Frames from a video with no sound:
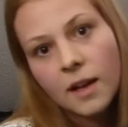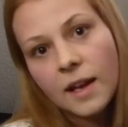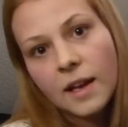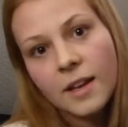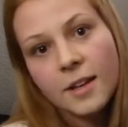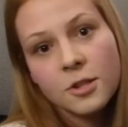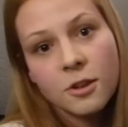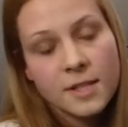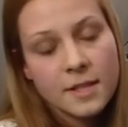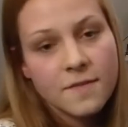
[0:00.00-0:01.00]
a
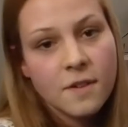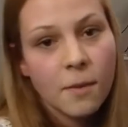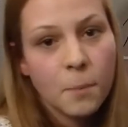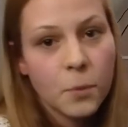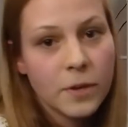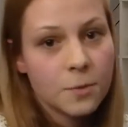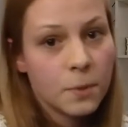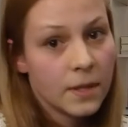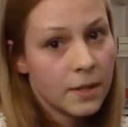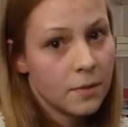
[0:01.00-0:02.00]
short sleeve top, which
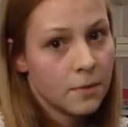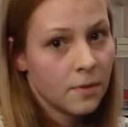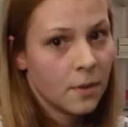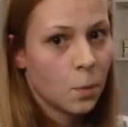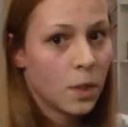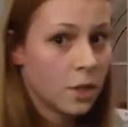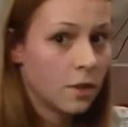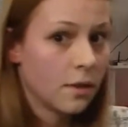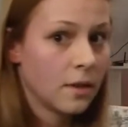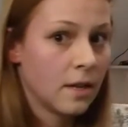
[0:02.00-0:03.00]

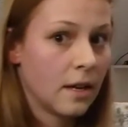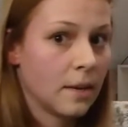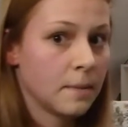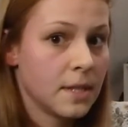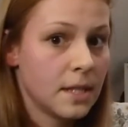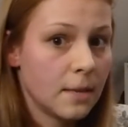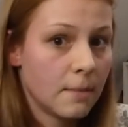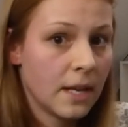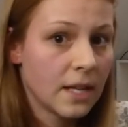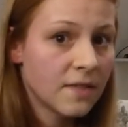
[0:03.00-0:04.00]
you'll see in
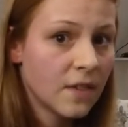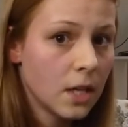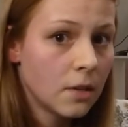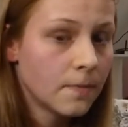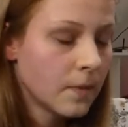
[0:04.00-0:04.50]
my next video,